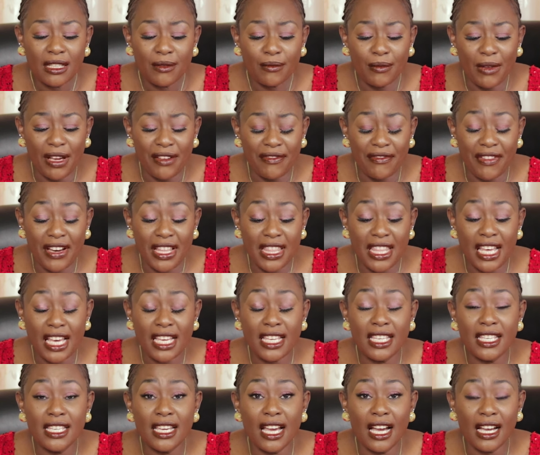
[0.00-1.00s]
my father
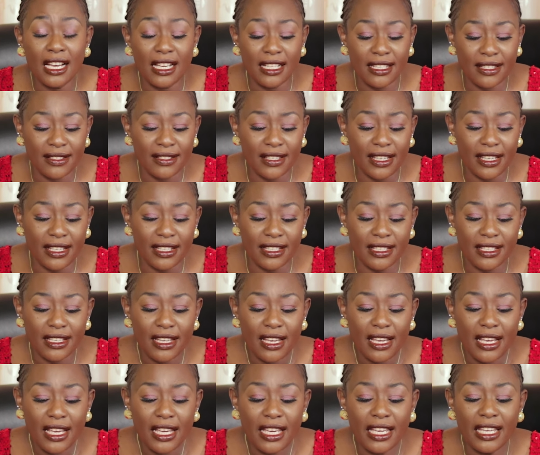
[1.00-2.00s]
here has said,
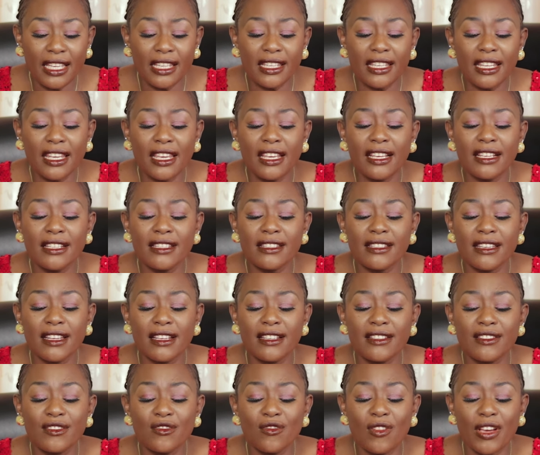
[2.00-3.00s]
it
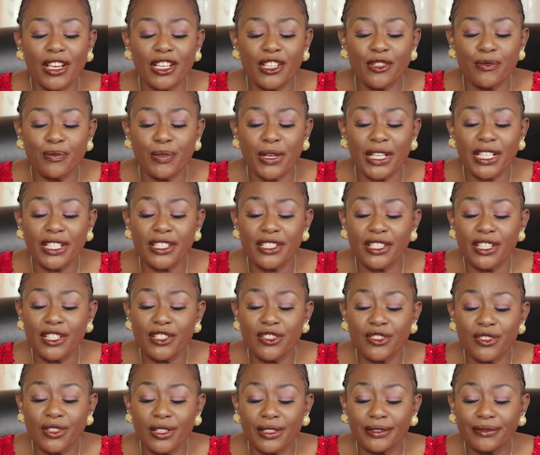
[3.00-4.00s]
hastens your
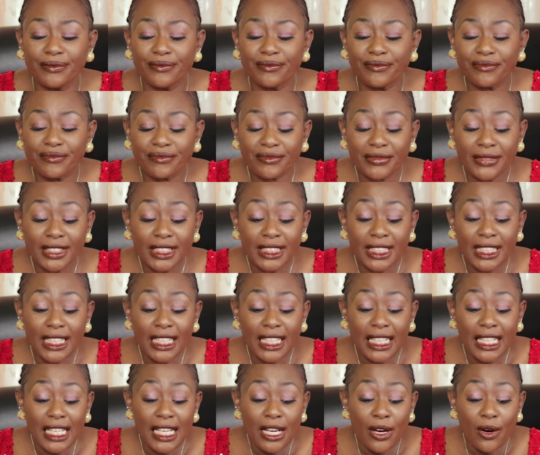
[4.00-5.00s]
expectation.
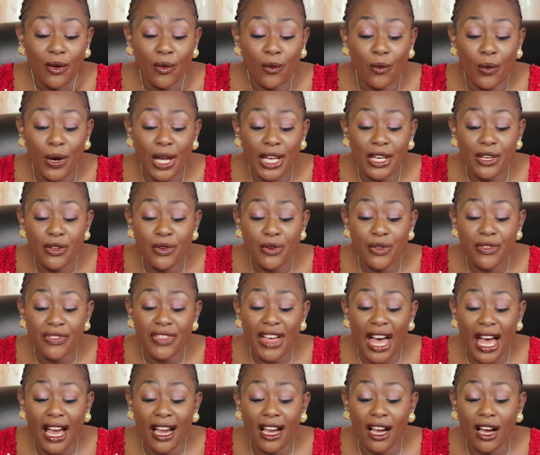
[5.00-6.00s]
When you
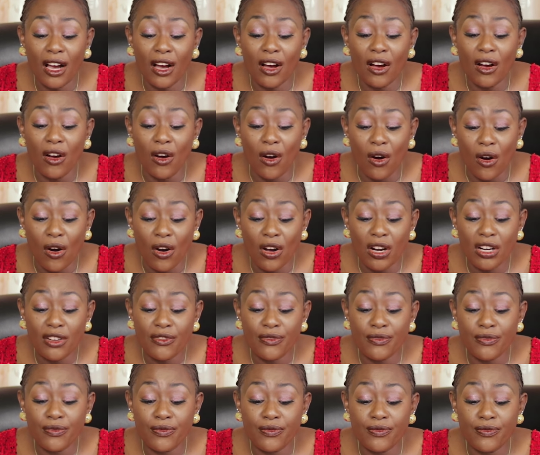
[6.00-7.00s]
thank God
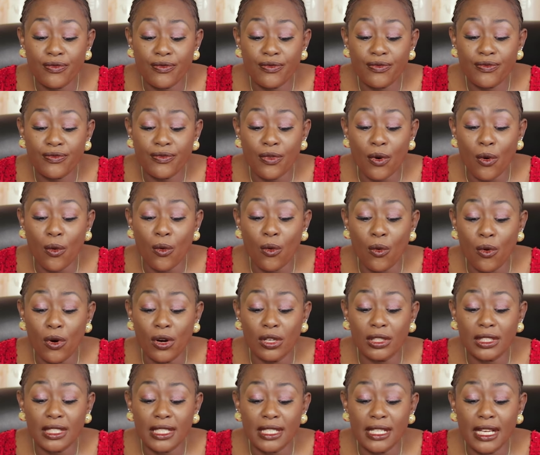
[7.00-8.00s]
for
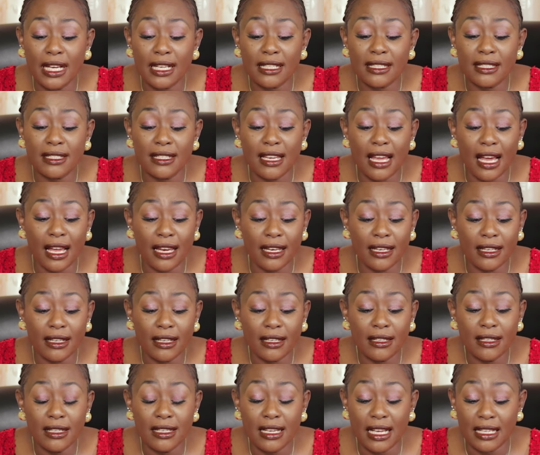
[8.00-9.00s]
what he has done,
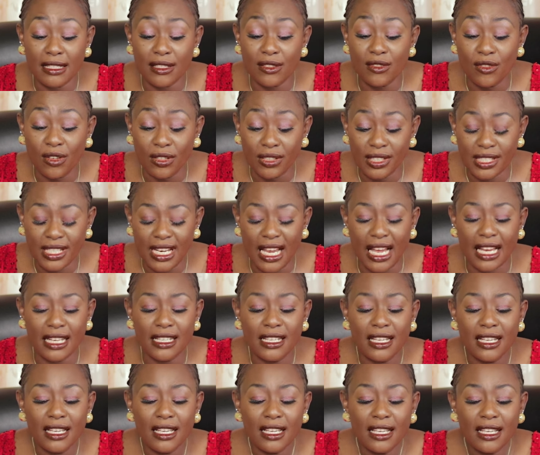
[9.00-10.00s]
he has not done,
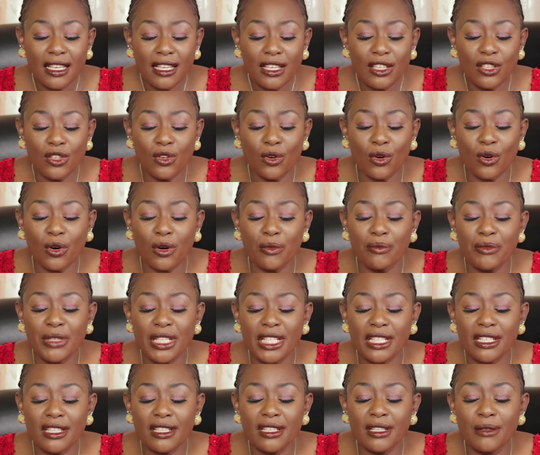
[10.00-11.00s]
you
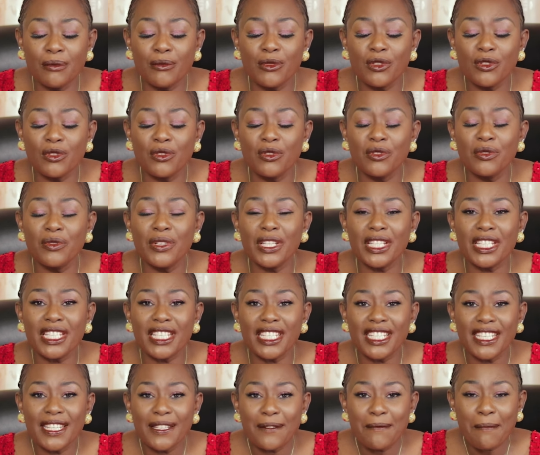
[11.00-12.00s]
commit him to do
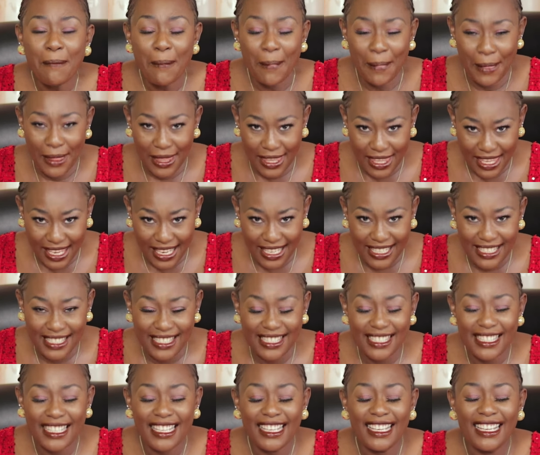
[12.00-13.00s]
it.
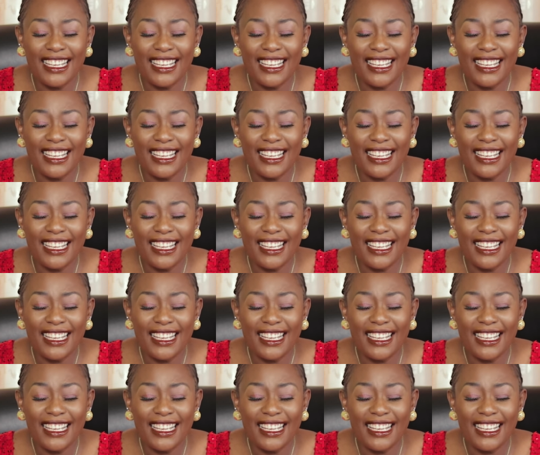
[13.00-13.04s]
Yes,